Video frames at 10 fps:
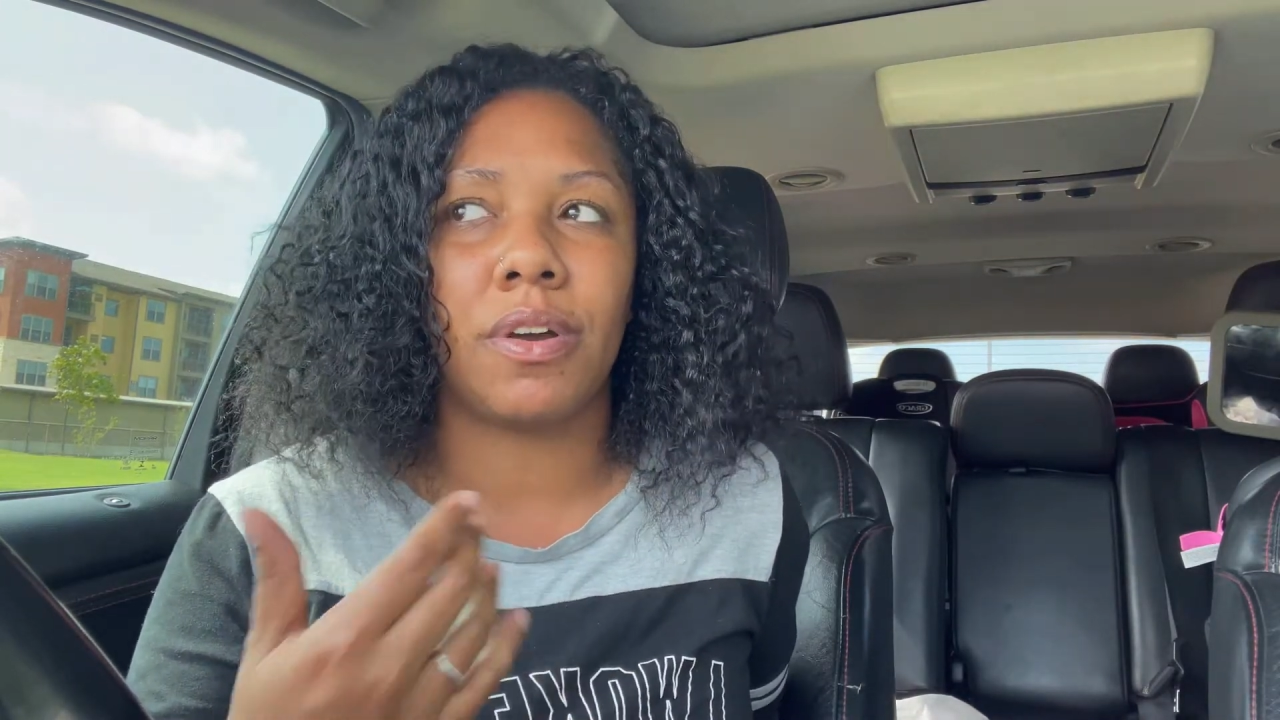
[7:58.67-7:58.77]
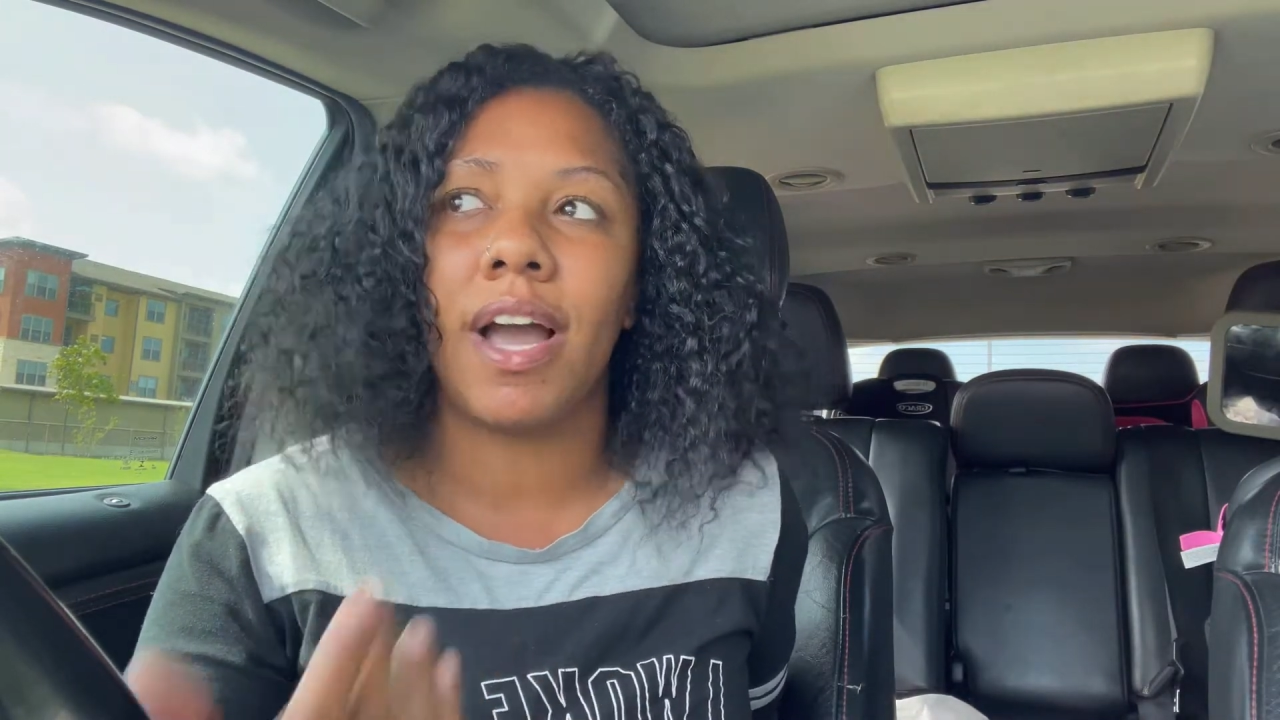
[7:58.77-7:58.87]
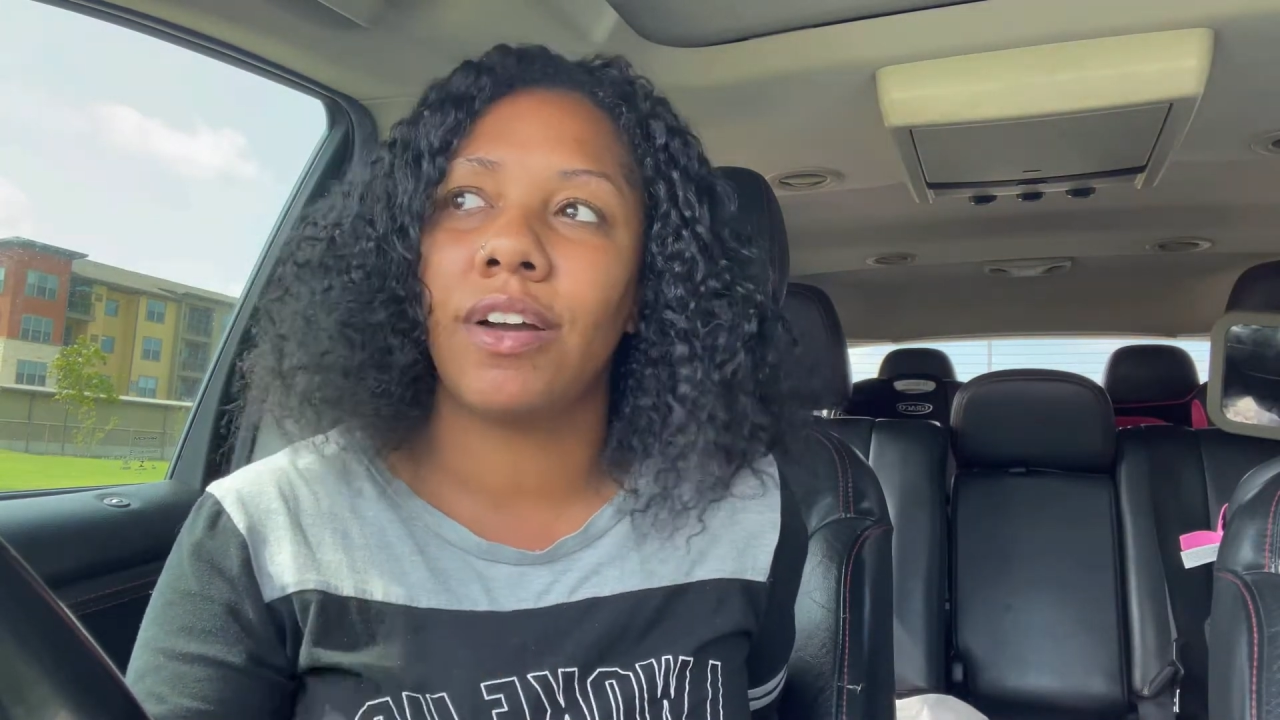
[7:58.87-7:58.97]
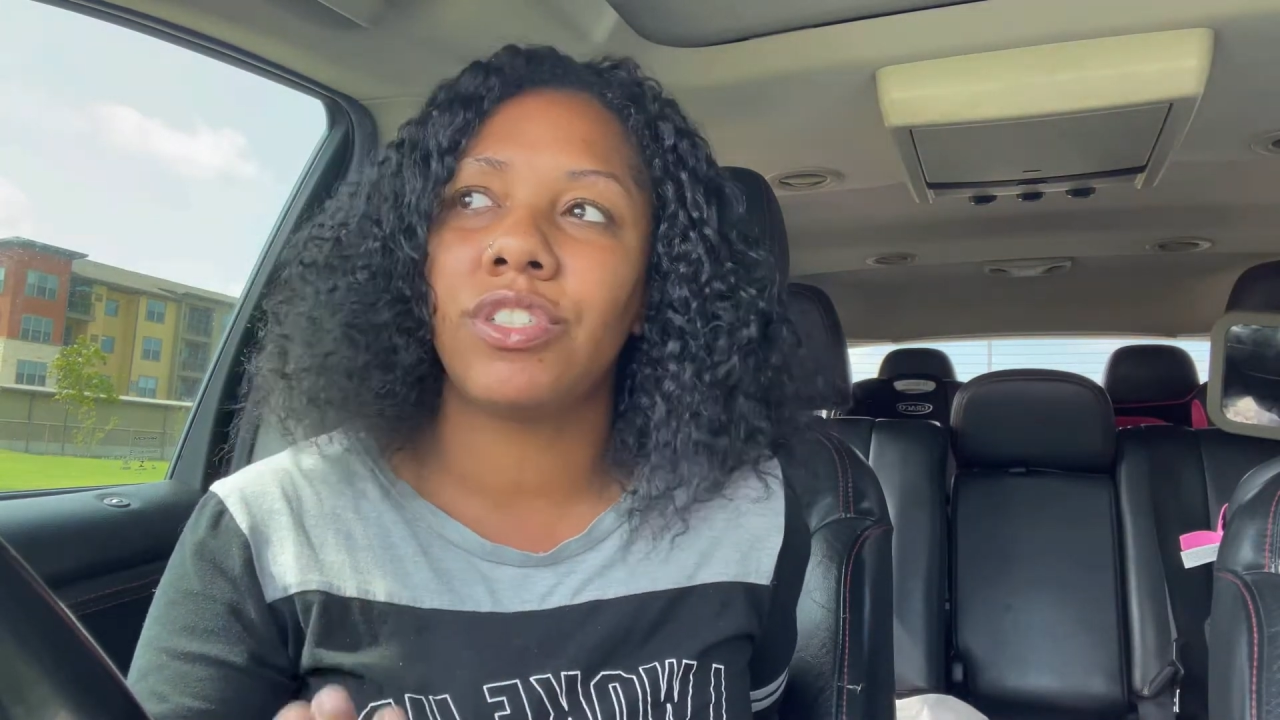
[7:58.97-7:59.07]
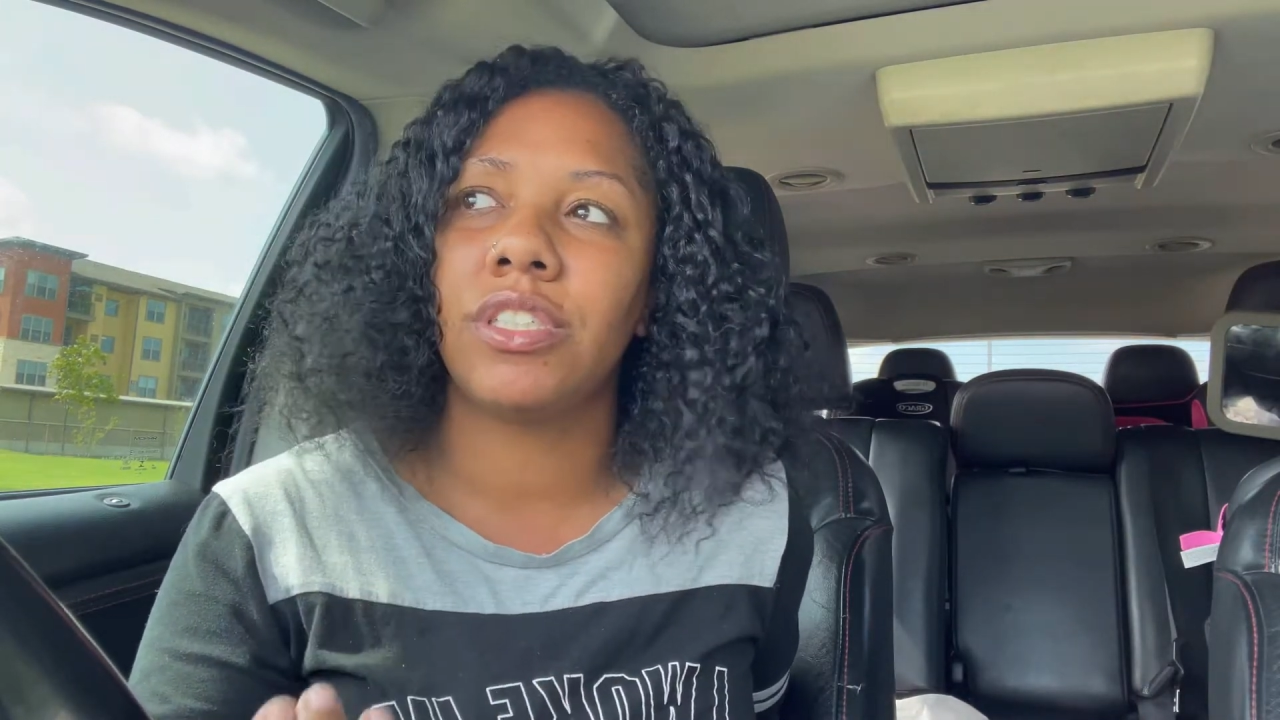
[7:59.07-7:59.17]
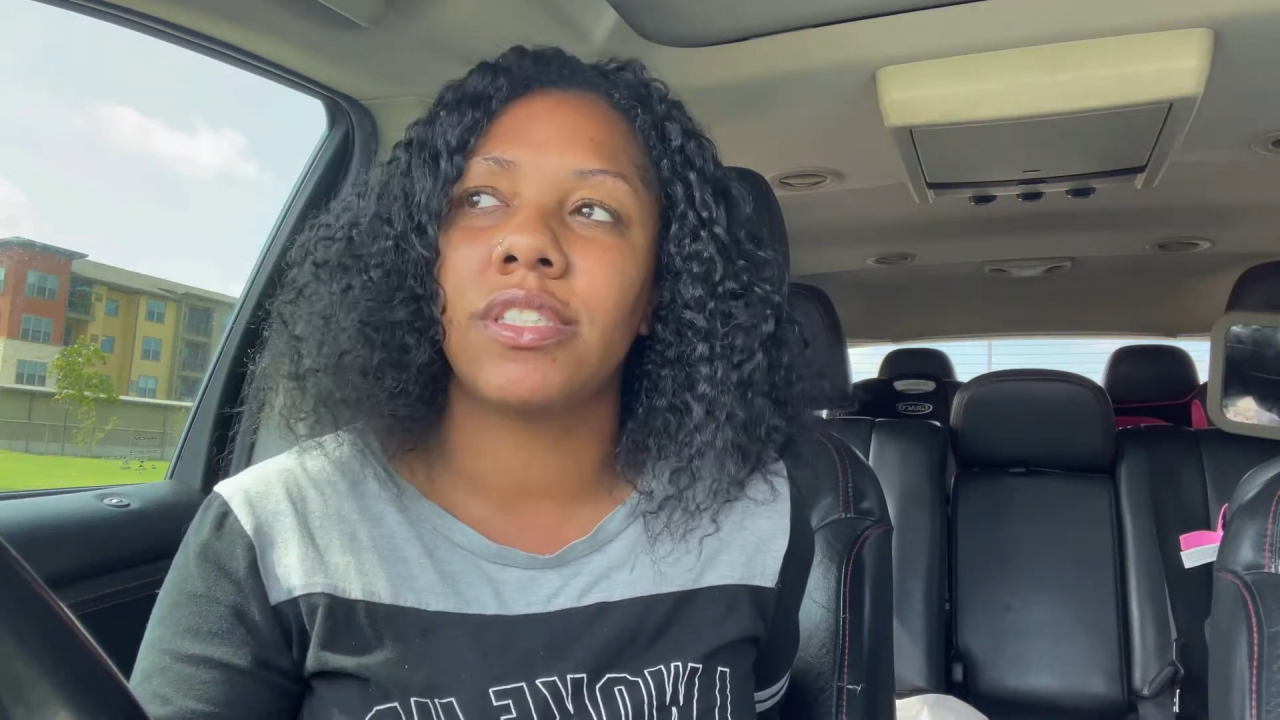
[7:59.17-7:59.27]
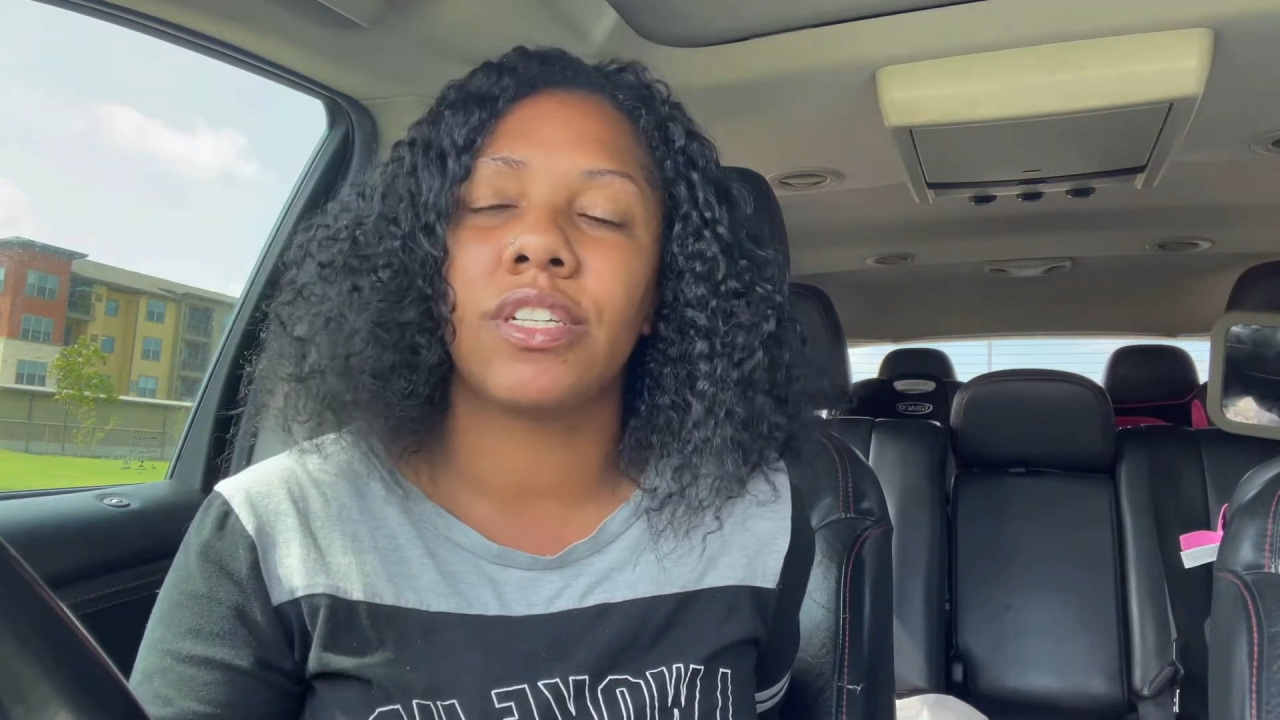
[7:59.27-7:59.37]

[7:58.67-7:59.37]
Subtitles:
how she's going to